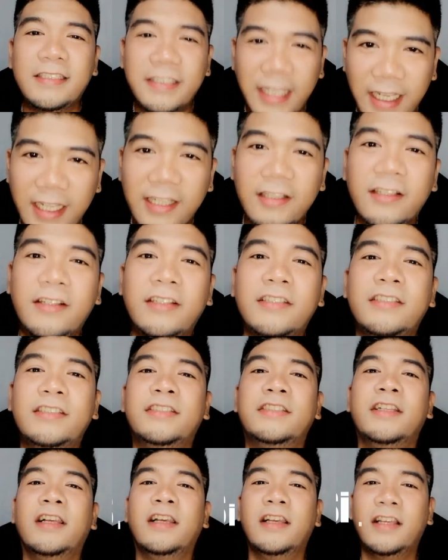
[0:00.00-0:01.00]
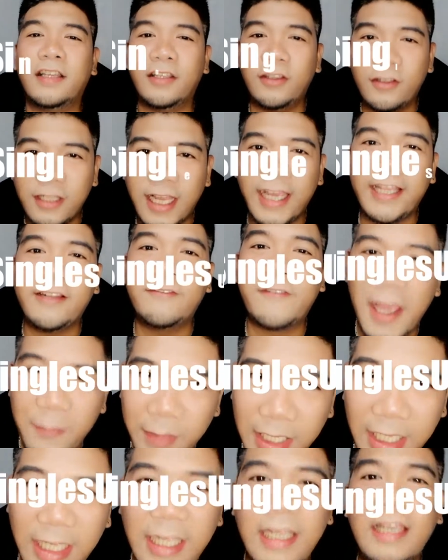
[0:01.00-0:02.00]
Singles Unite
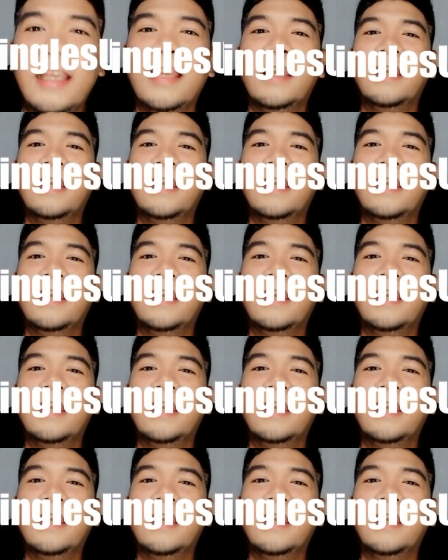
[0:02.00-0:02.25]
family.